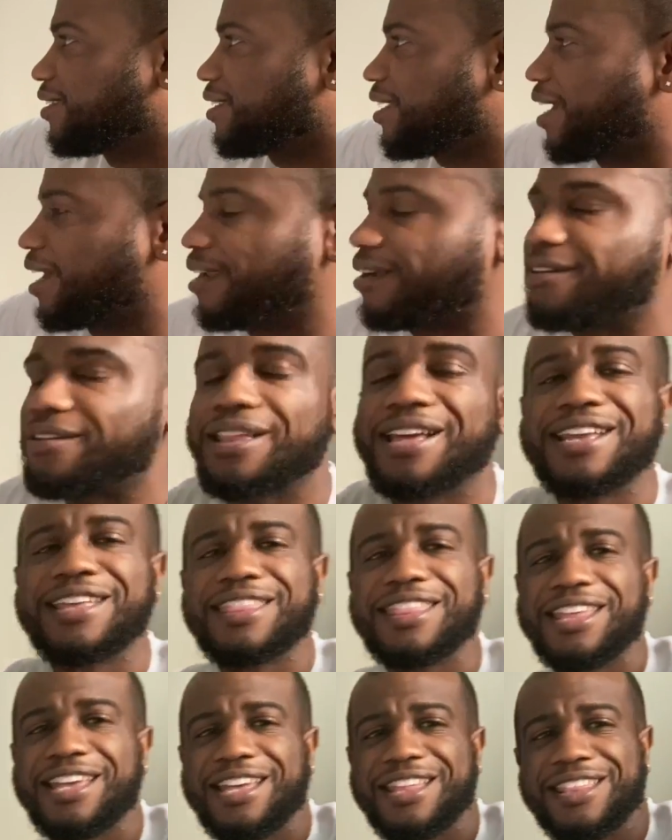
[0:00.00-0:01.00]
I don't like
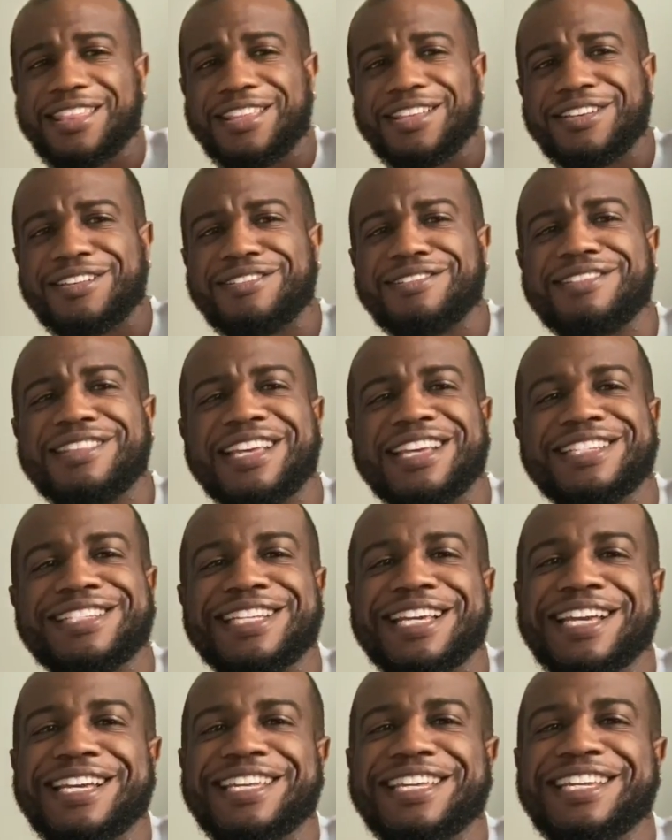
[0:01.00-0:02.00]
that though. That
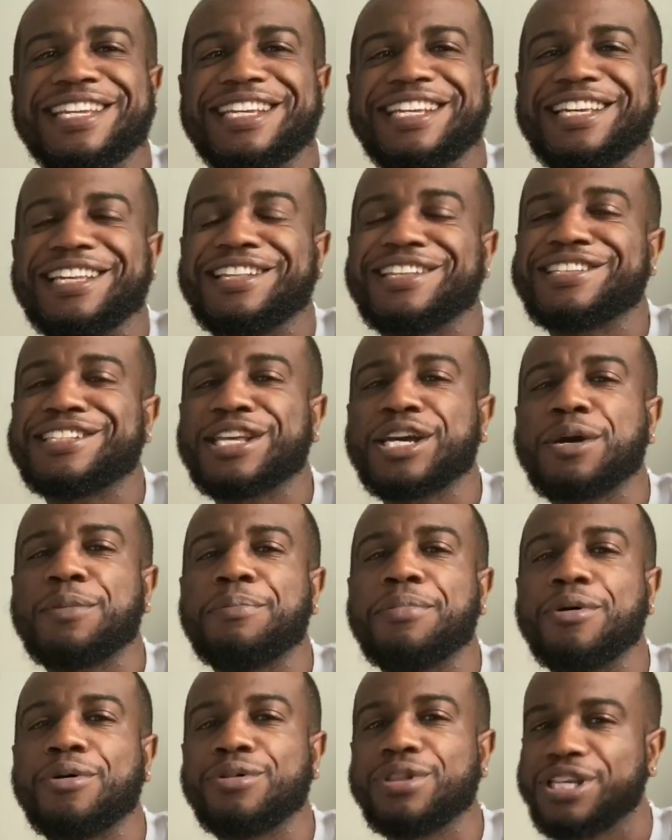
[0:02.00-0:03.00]
jacket, it looks like a
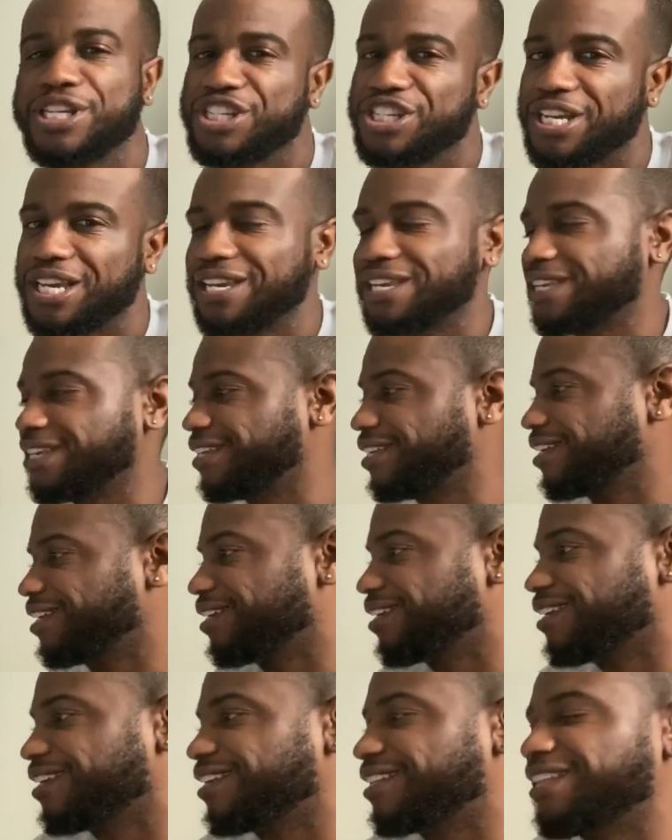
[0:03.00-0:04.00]
bowling jacket,
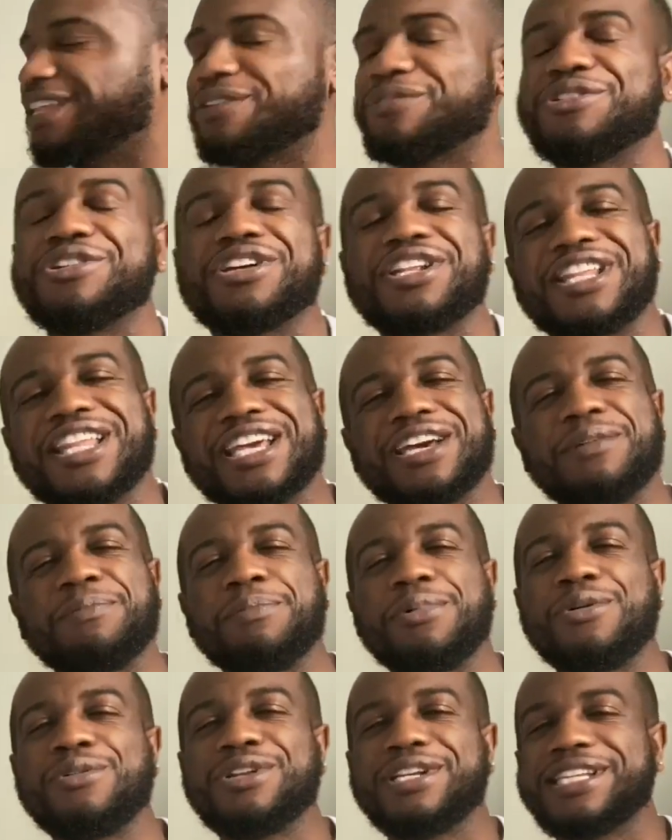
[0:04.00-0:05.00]
like when you're on like a
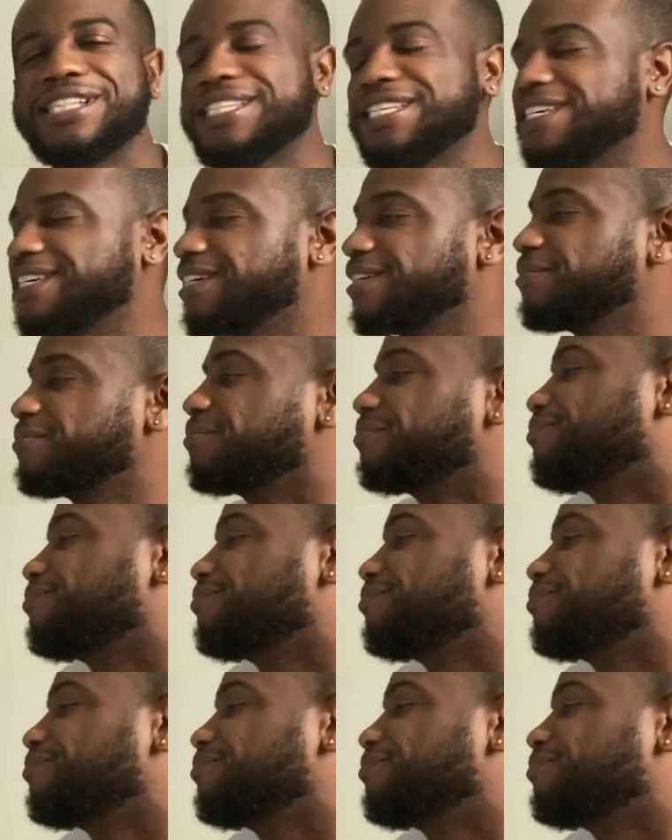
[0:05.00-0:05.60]
bowling team.